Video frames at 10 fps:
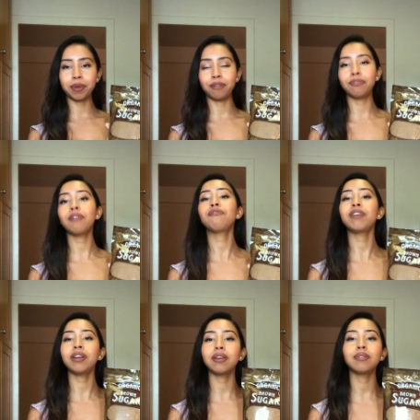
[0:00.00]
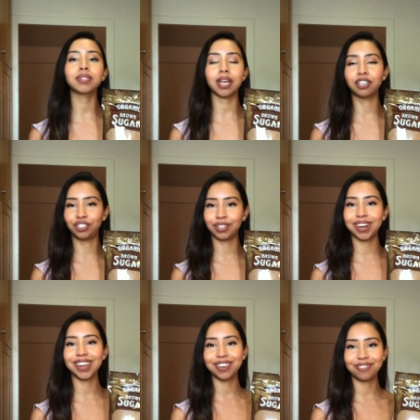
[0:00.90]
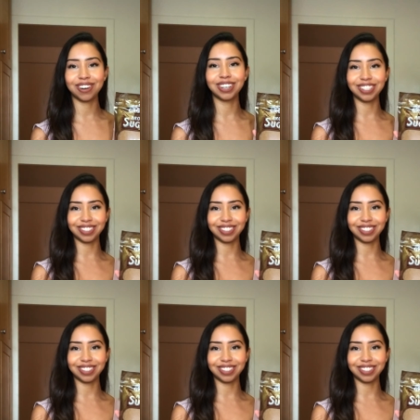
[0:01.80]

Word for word: but feel free to use any sugar you want to